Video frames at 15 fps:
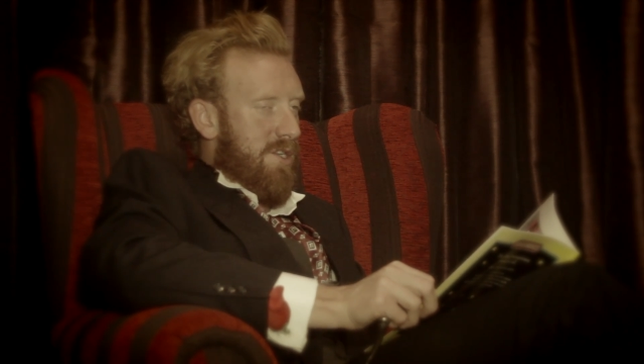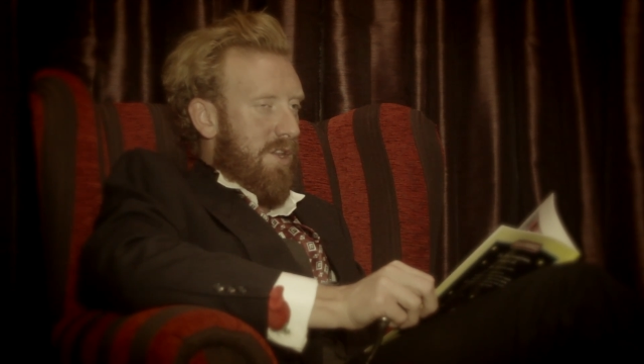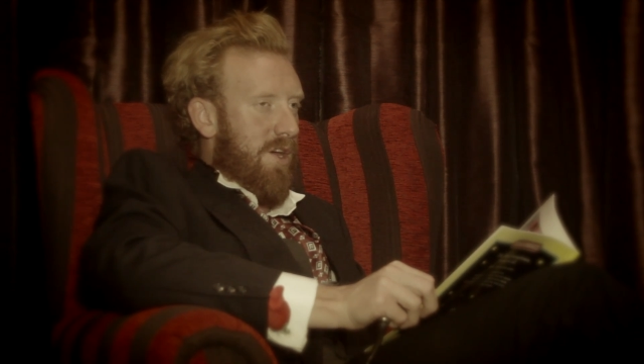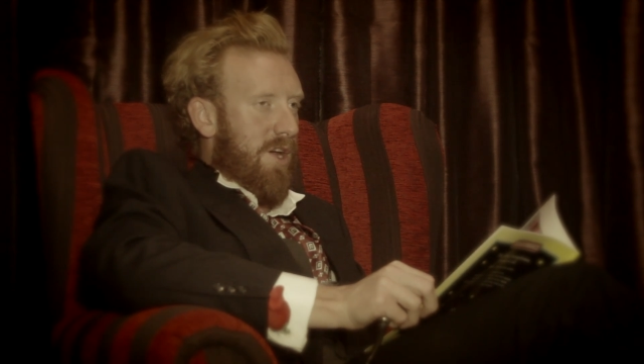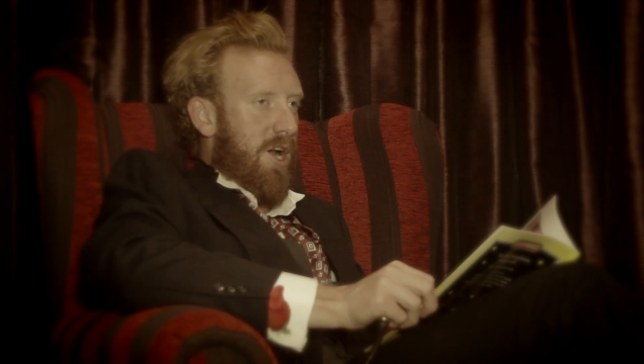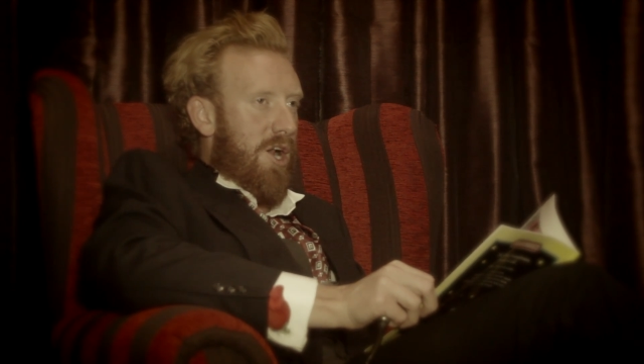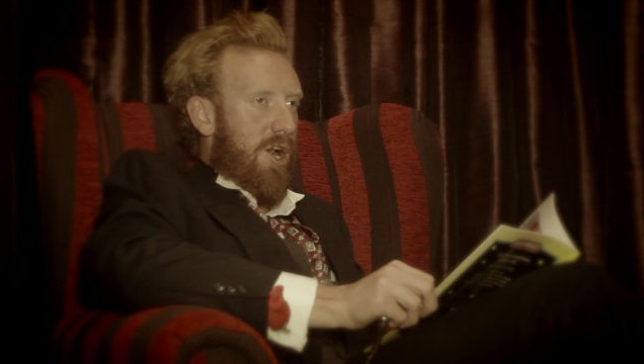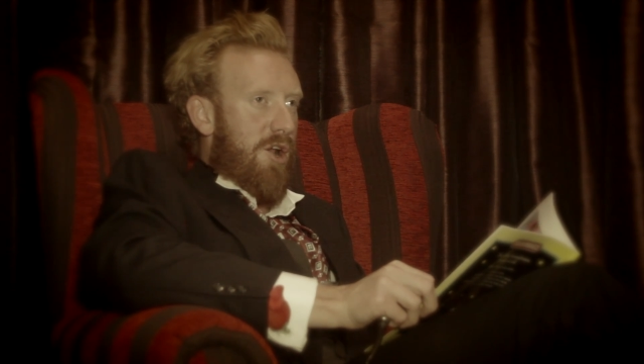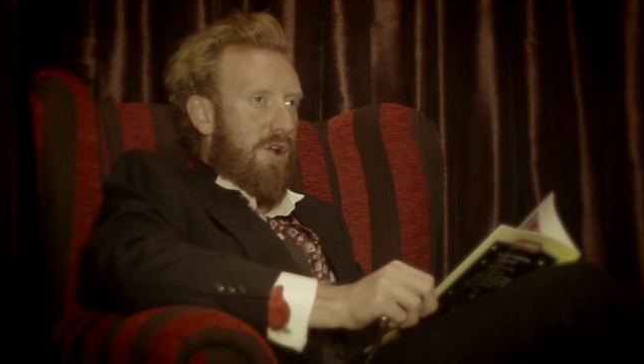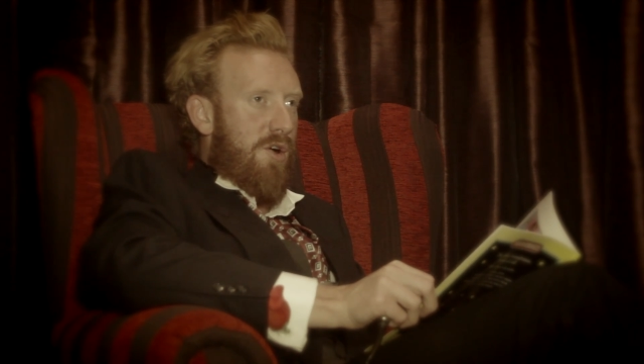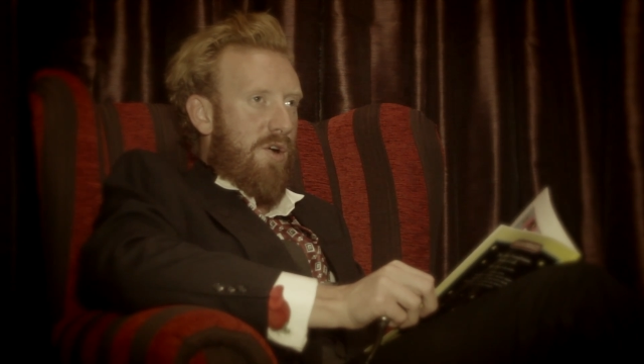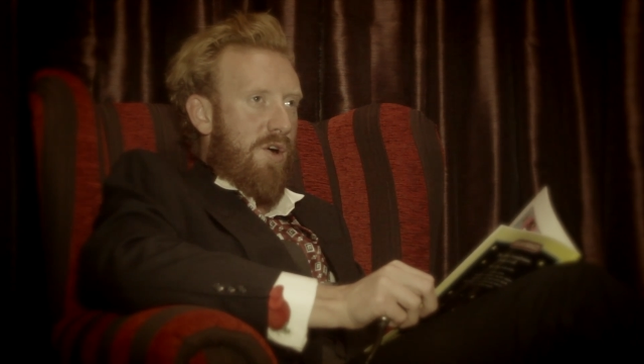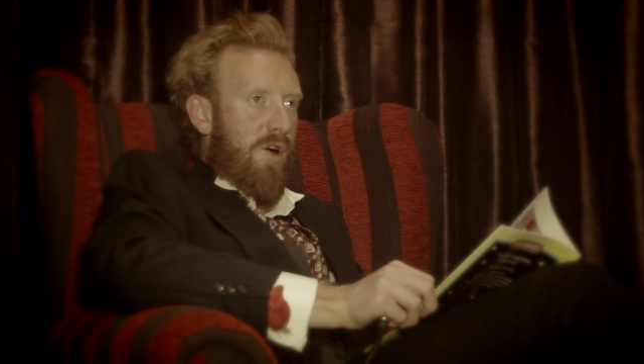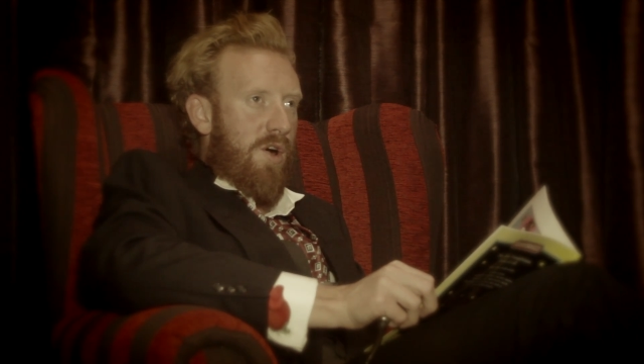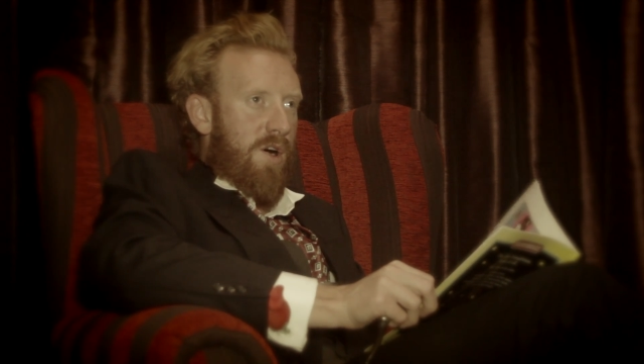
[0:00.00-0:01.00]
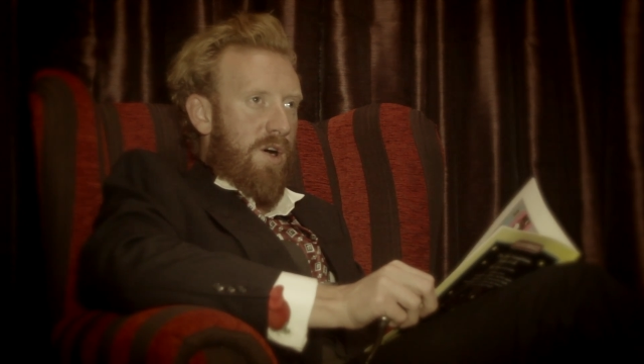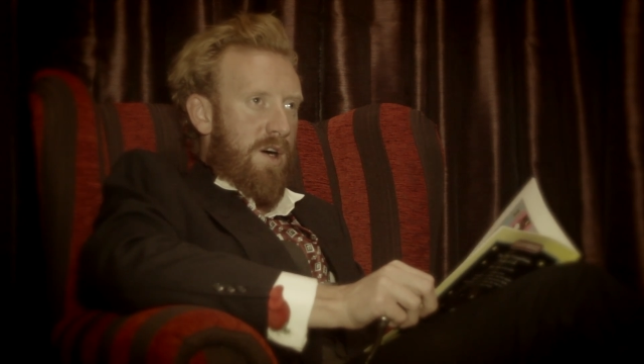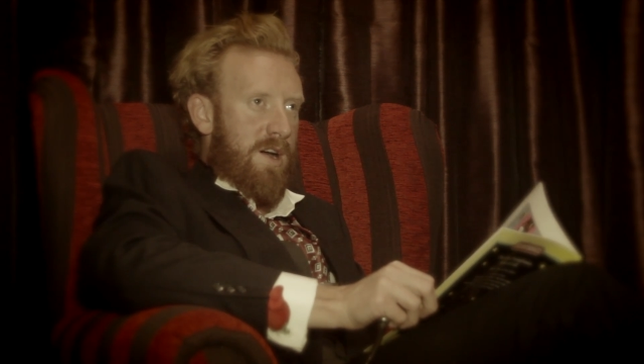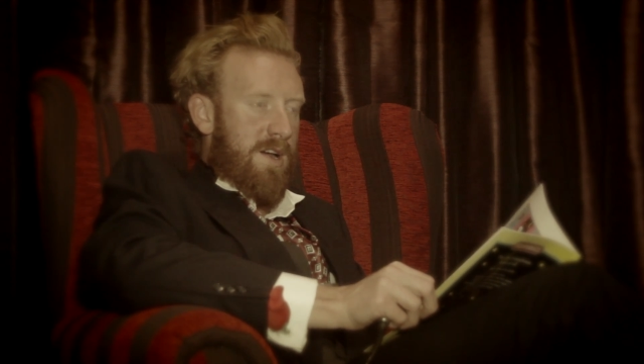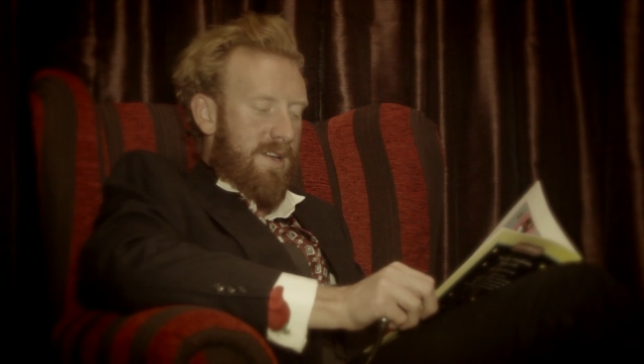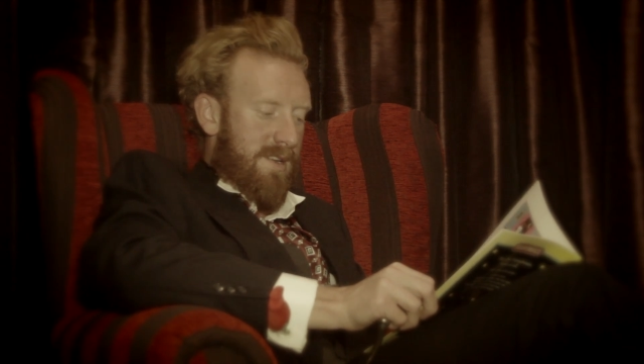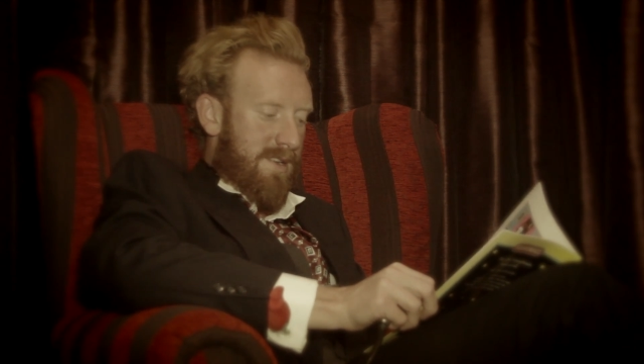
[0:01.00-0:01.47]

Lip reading: to the claw.